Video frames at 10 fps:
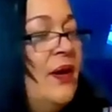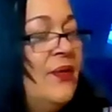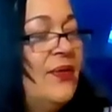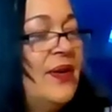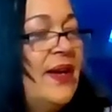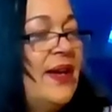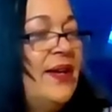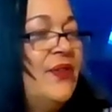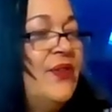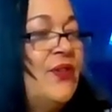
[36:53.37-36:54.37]
All
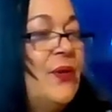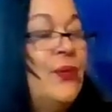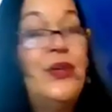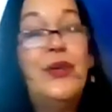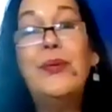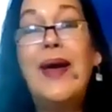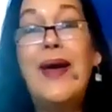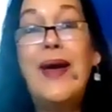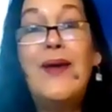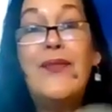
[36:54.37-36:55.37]
right, so you
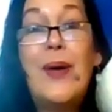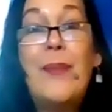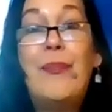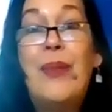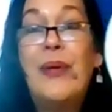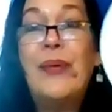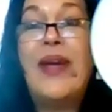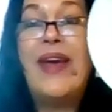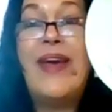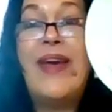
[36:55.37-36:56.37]
have
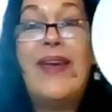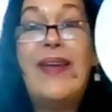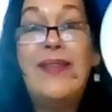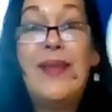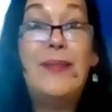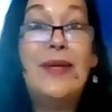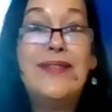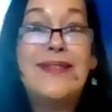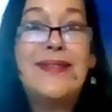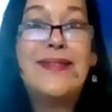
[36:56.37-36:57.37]
bouquet. That
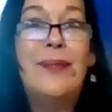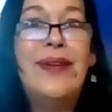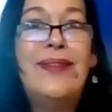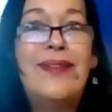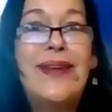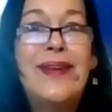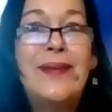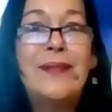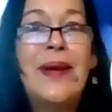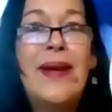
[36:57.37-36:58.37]
means somebody's
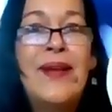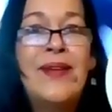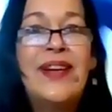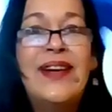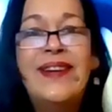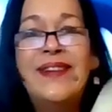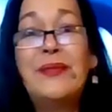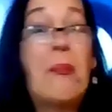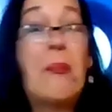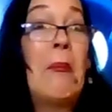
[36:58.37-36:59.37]
getting married.
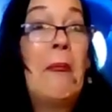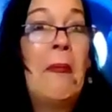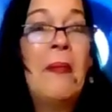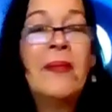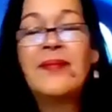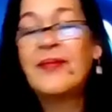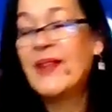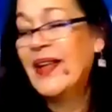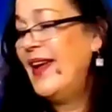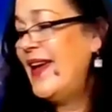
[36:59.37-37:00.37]

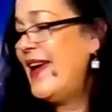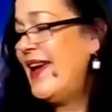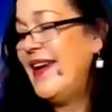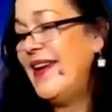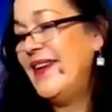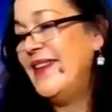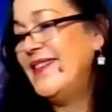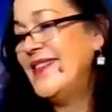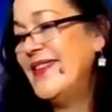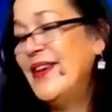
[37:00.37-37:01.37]

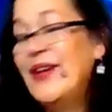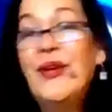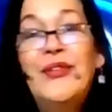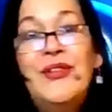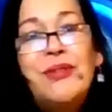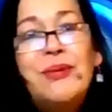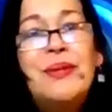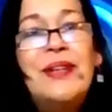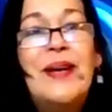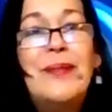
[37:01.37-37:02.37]
And
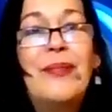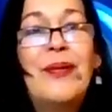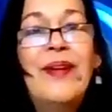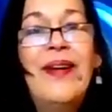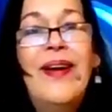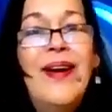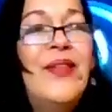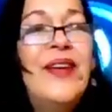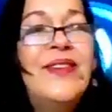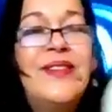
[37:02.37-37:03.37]
tulip.
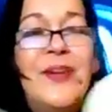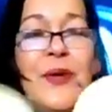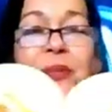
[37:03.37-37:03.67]
Oh, that's so,